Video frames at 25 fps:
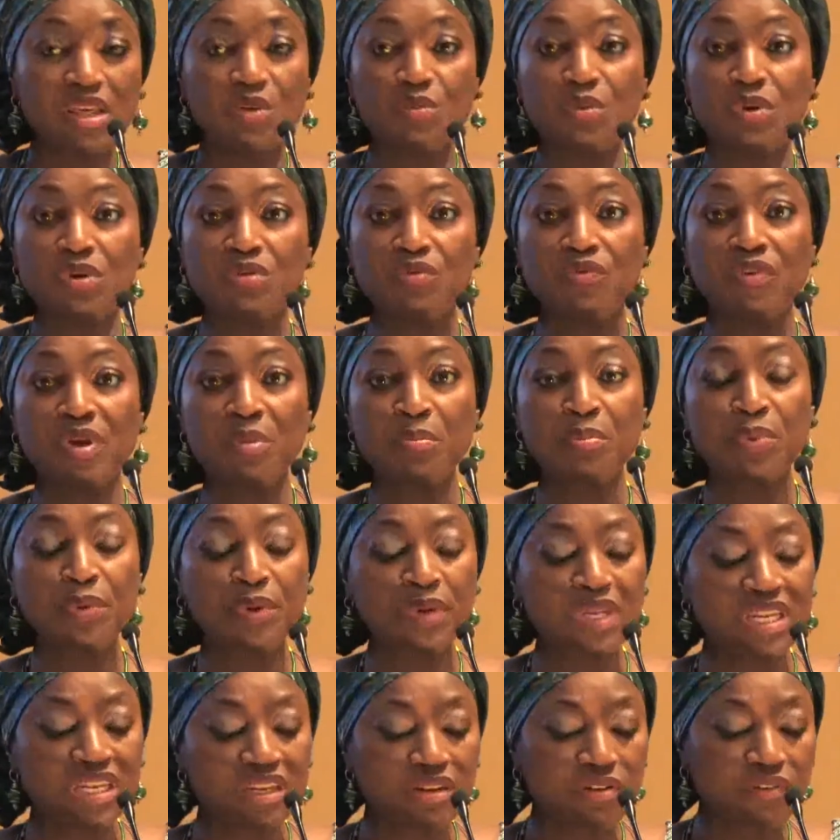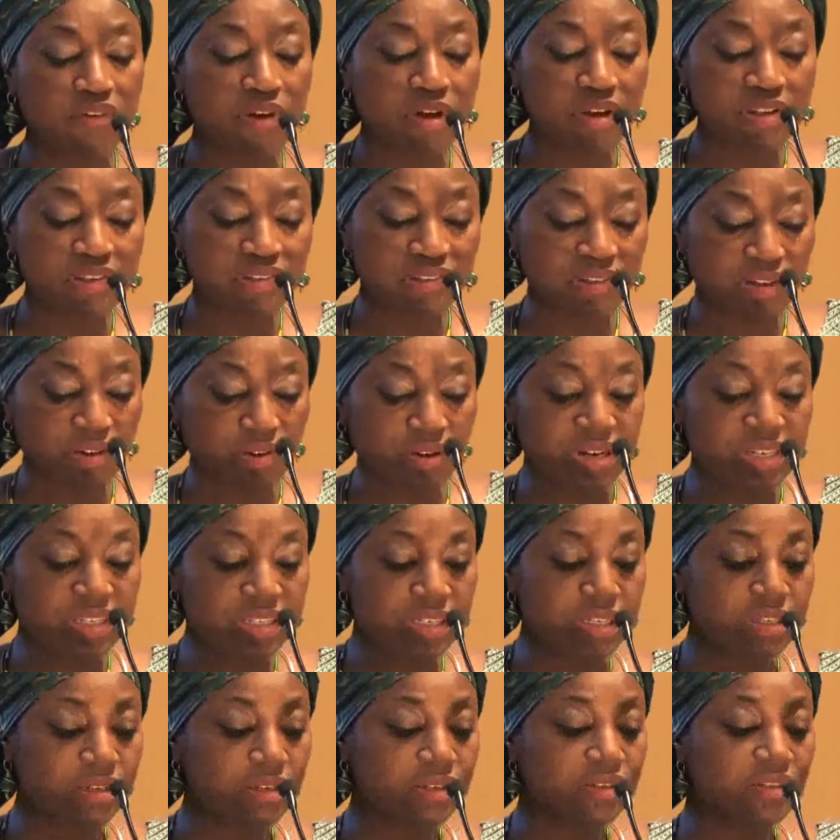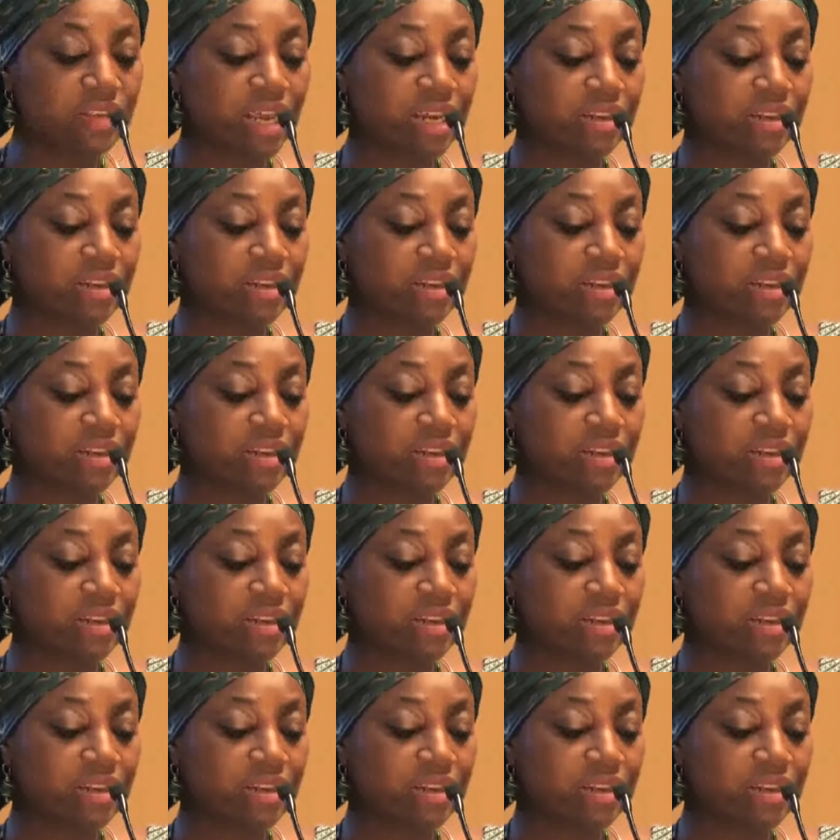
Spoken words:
that will ripple across critical